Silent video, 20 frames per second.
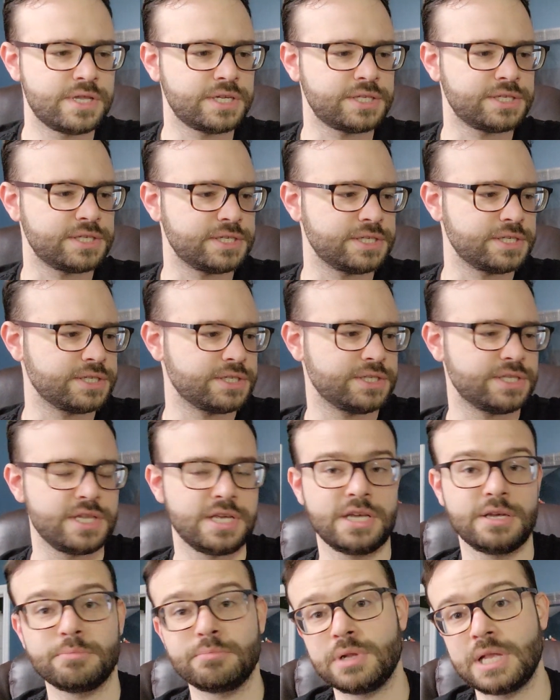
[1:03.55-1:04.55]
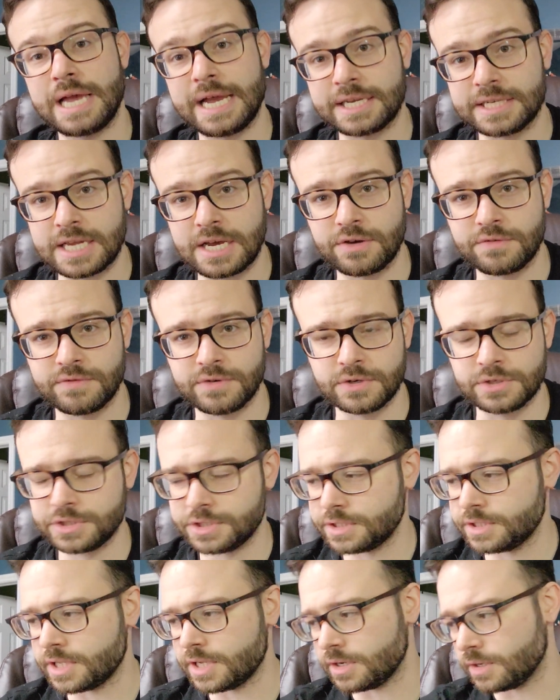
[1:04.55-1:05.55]
This is the blacked out
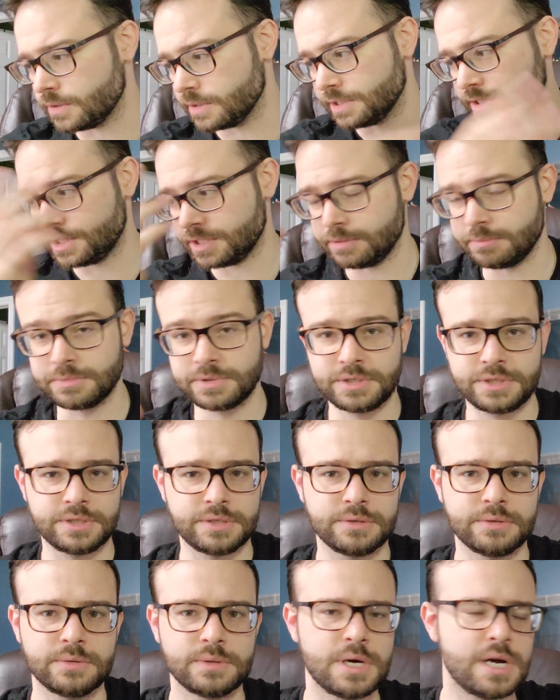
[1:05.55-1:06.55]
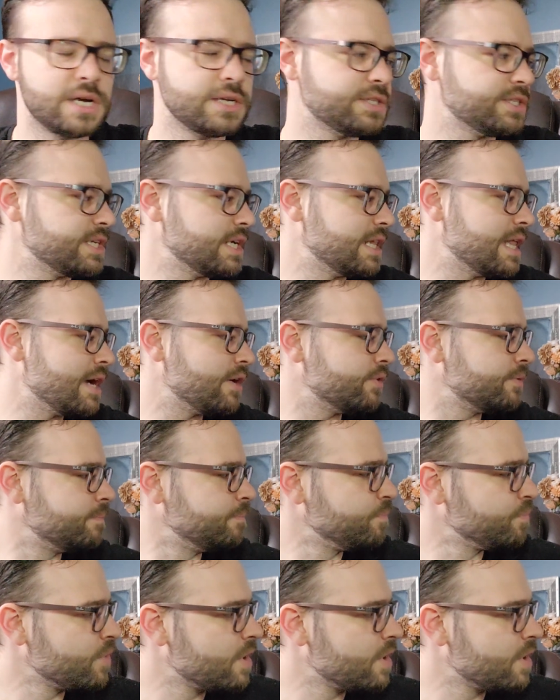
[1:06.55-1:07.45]
version that always seems to sell out.